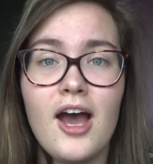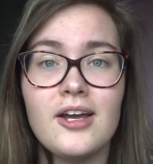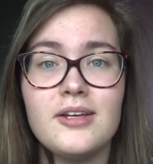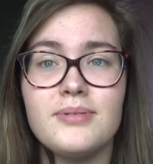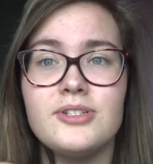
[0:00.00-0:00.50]

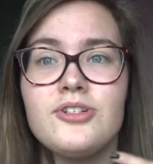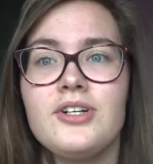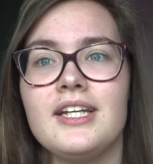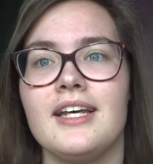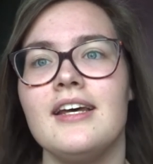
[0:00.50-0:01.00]
Hope you
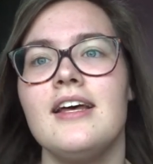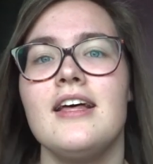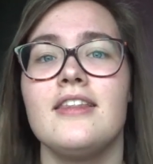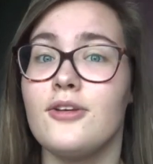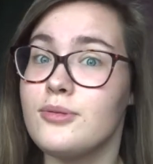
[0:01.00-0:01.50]
enjoyed it.
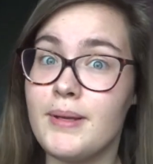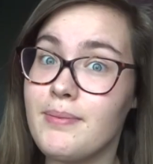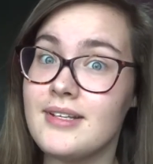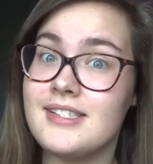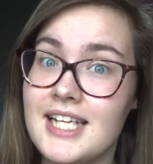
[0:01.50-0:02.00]
Those
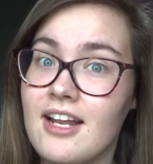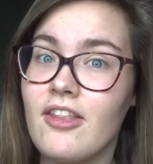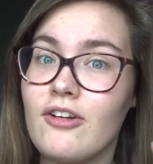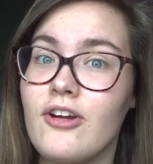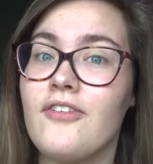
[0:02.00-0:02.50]
people are still
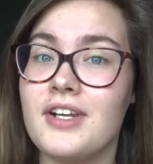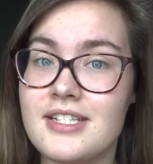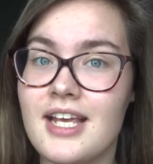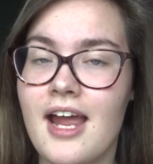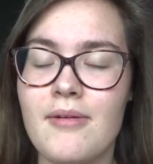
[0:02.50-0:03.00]
on the roof and
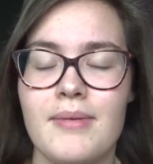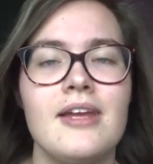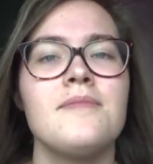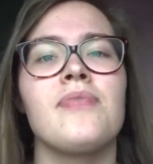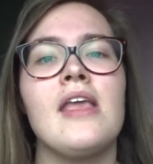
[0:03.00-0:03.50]
it's scaring me.